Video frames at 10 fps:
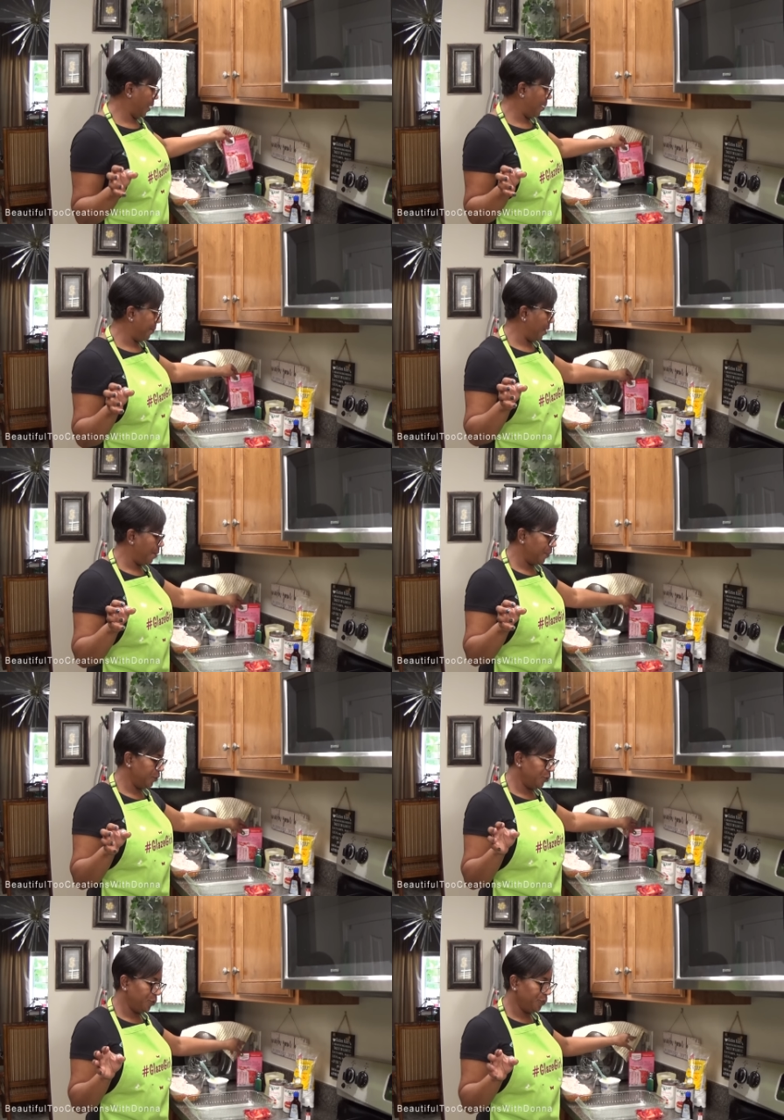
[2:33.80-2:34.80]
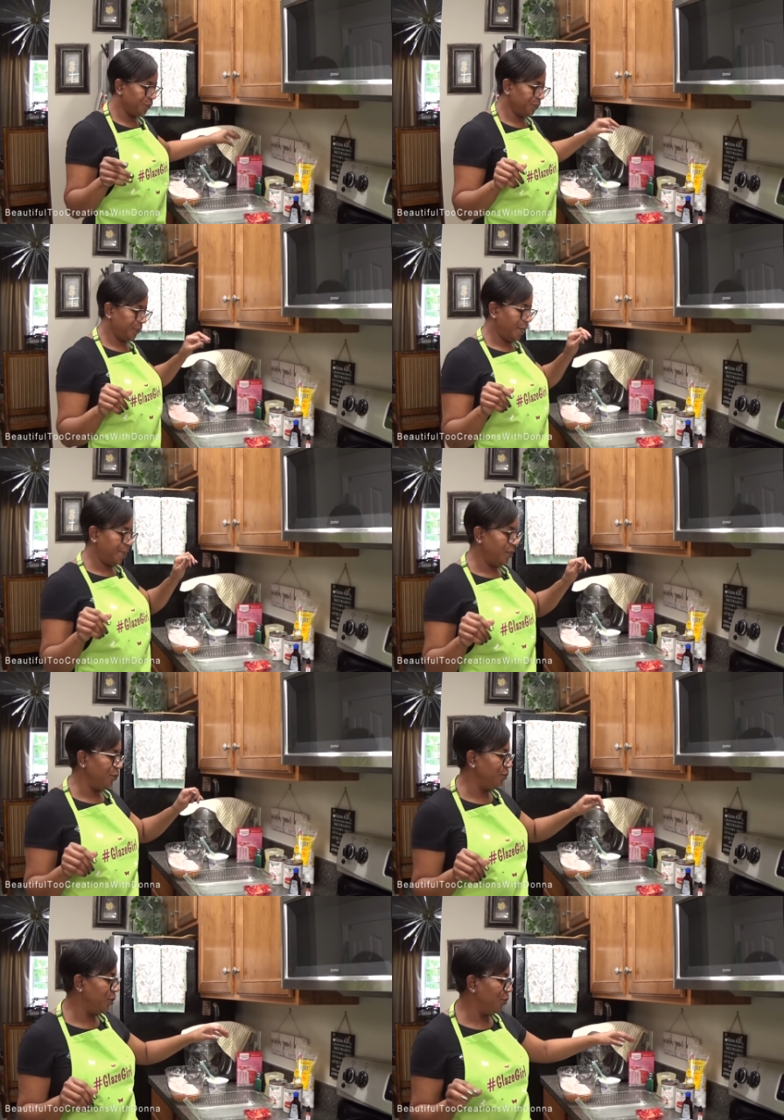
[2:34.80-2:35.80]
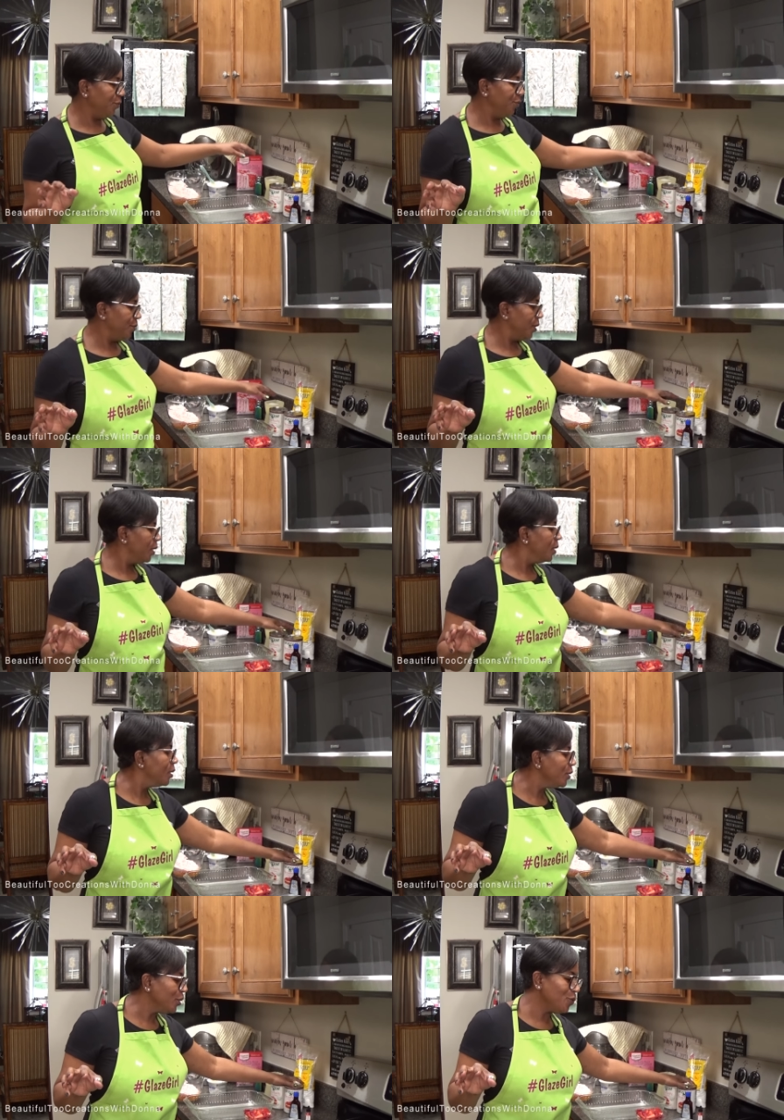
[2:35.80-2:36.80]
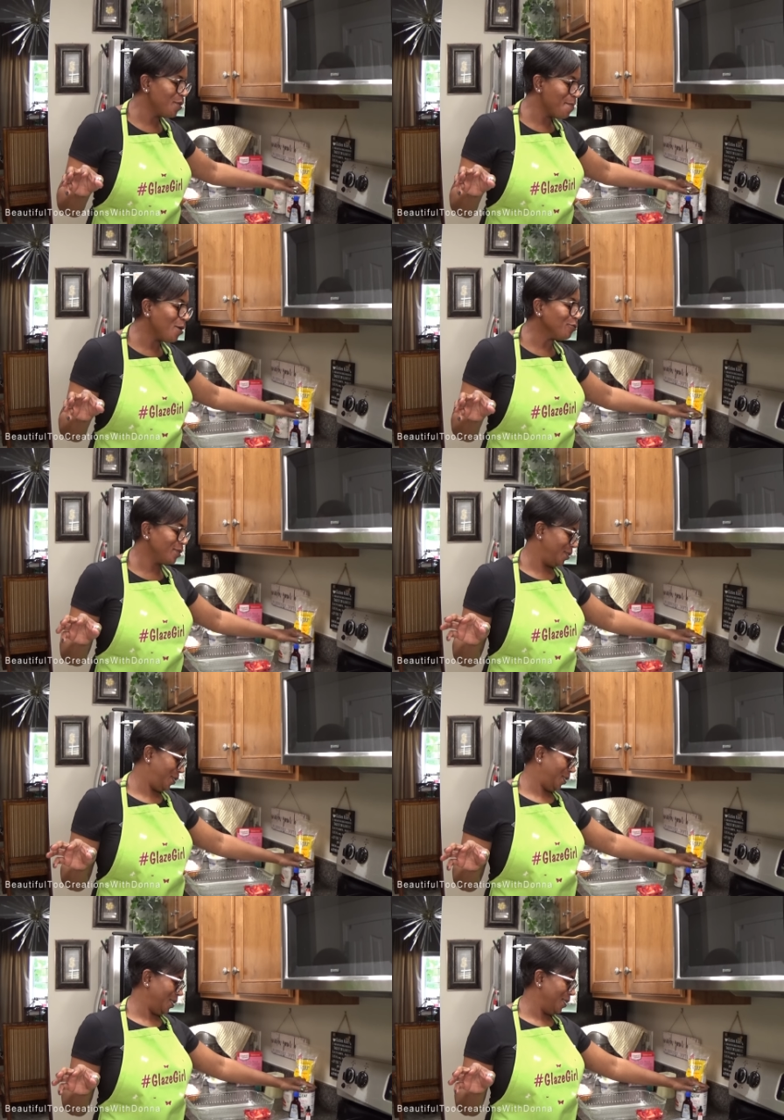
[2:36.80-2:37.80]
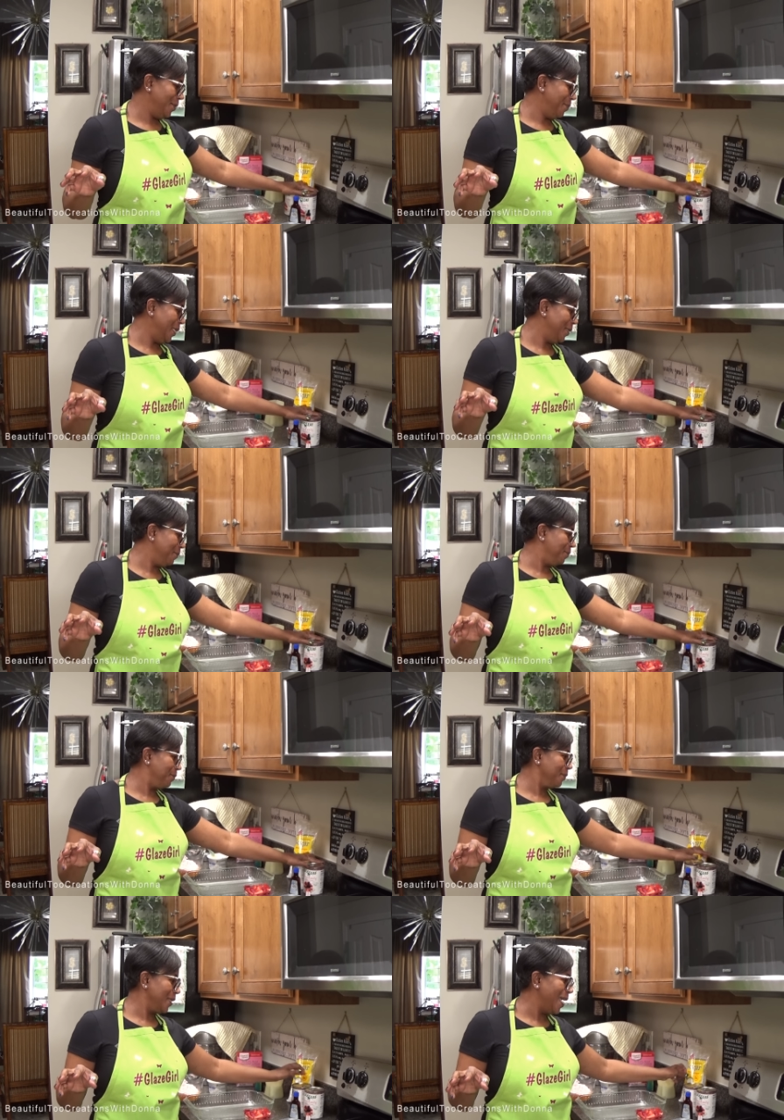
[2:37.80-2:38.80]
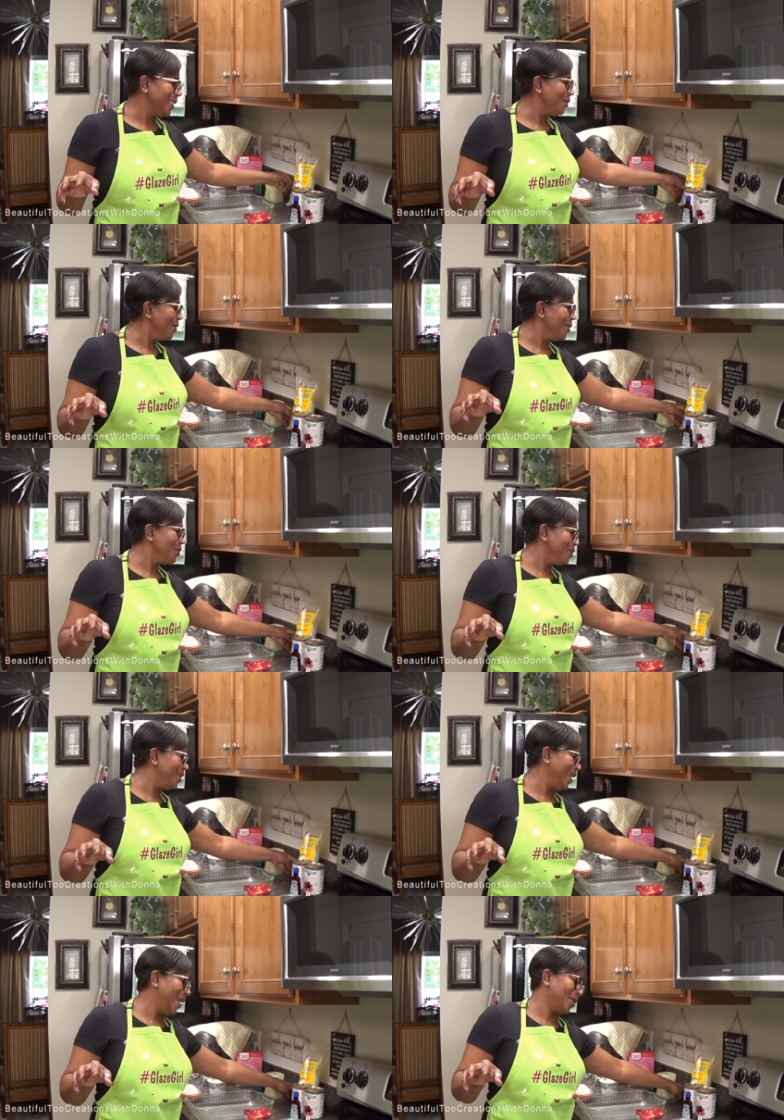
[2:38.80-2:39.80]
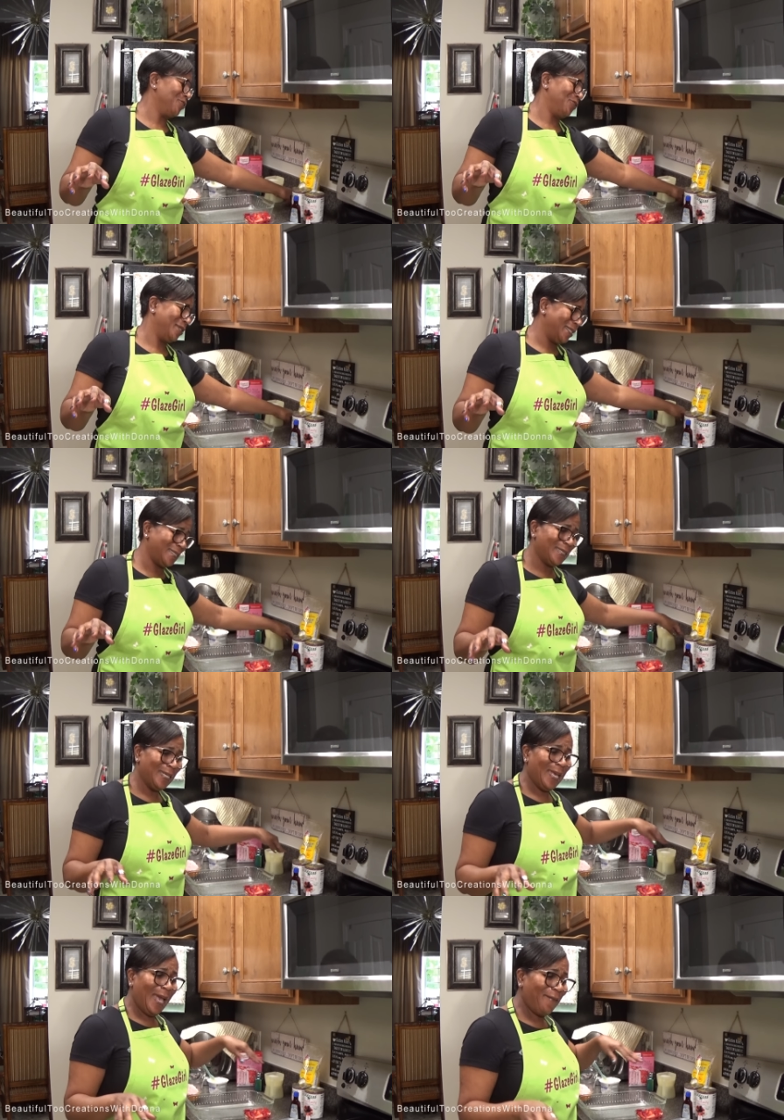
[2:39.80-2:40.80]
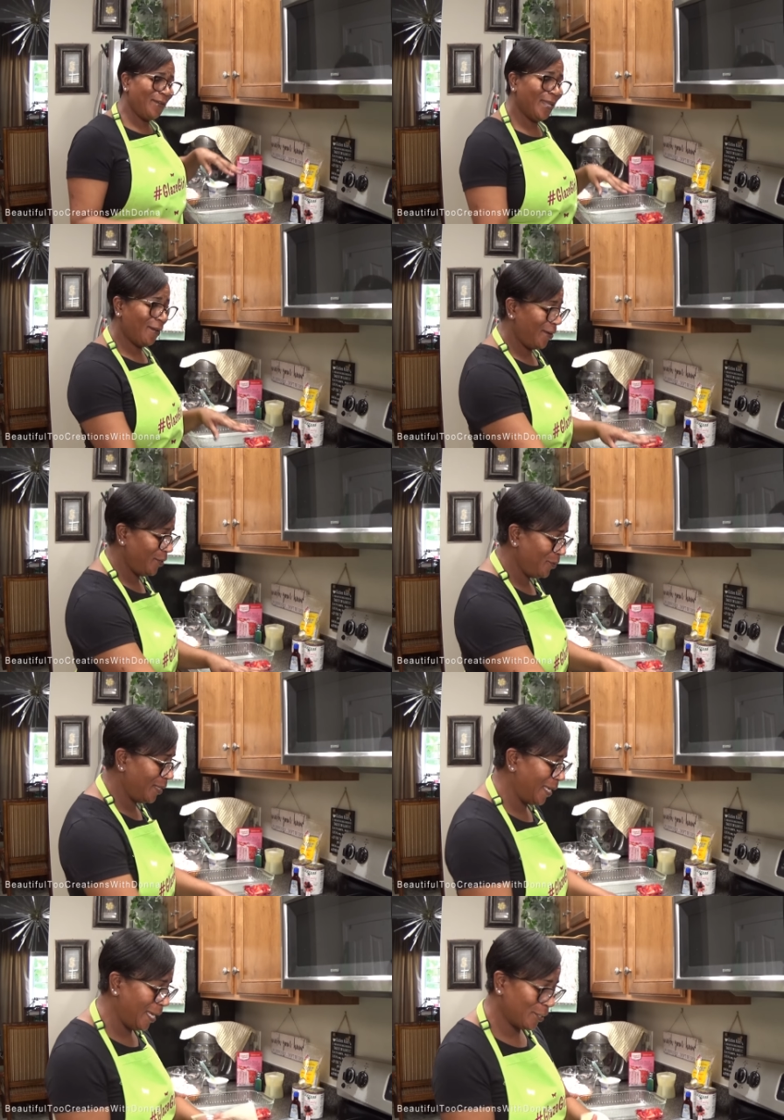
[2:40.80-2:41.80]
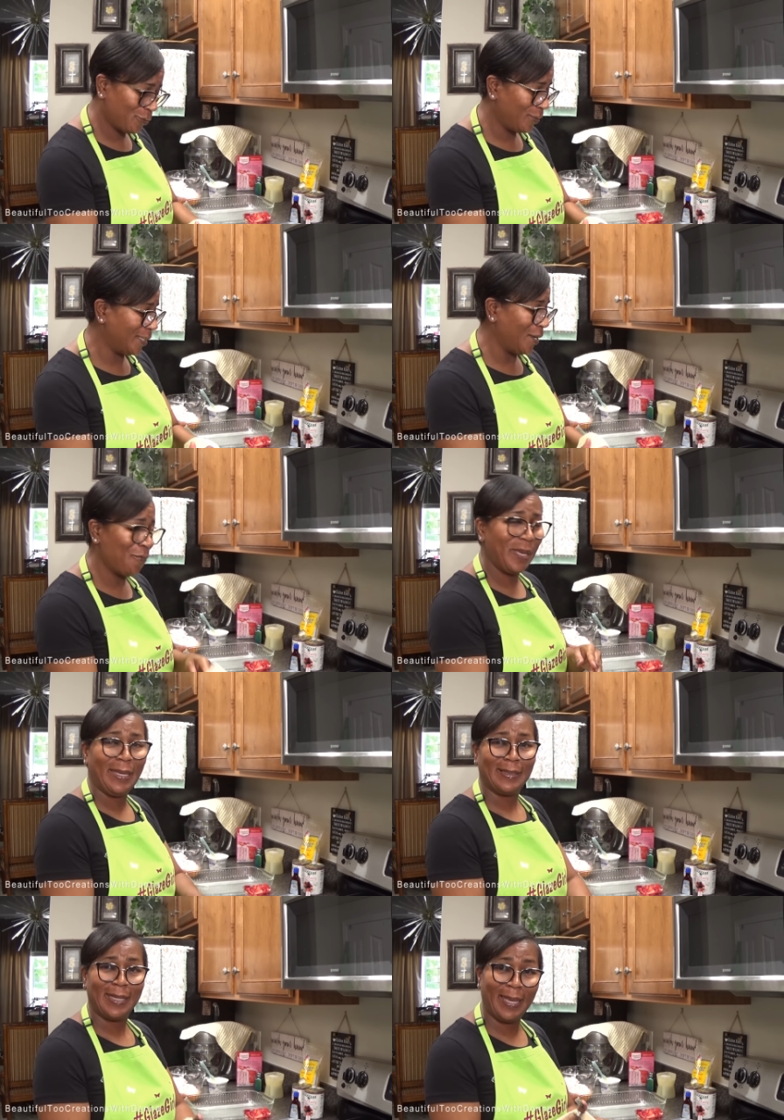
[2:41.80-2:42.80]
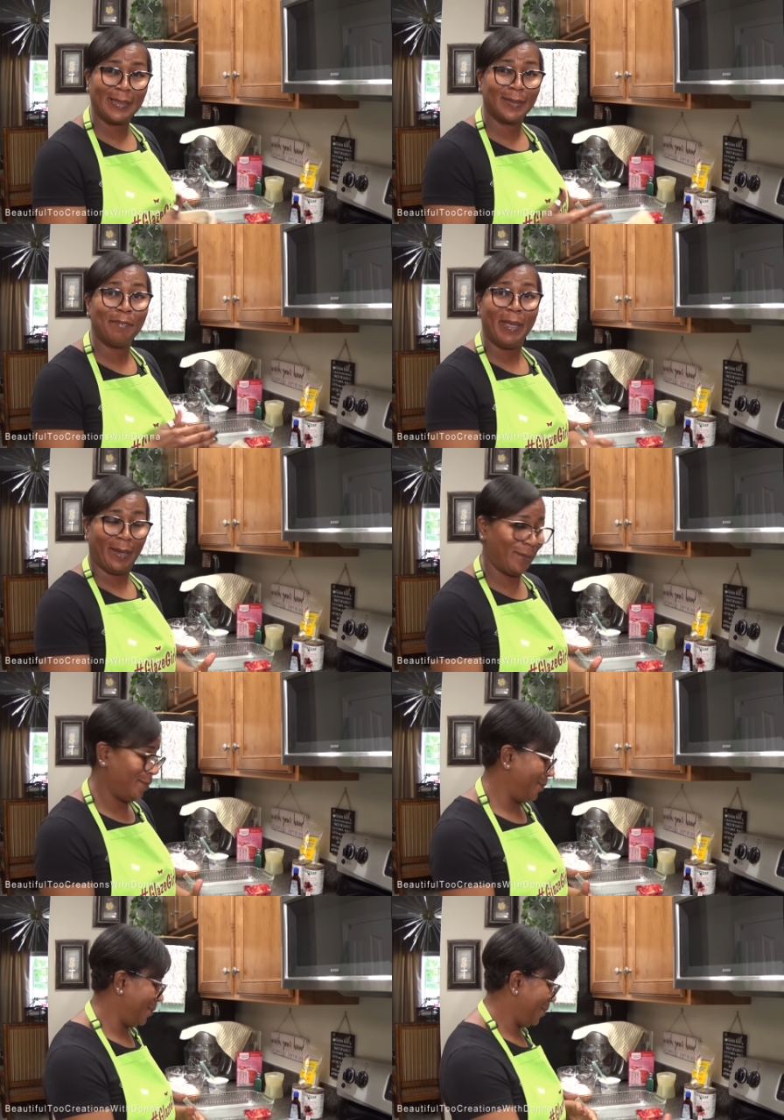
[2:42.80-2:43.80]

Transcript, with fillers: I'm, I'm gonna do I'm gonna do do do the most a little bit. I just want to do a little extra because I feel like if I do a little extra, it's gonna make it taste better.